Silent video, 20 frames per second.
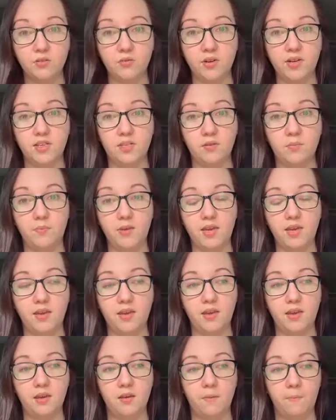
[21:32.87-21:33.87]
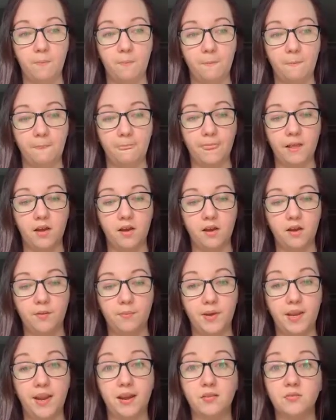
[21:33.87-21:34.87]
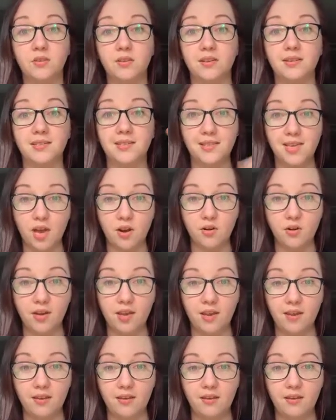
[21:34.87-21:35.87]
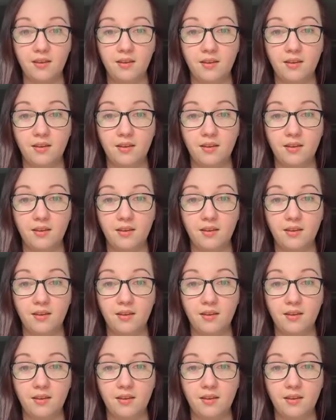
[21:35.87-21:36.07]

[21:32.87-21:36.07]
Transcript: going to be announced on Saturday.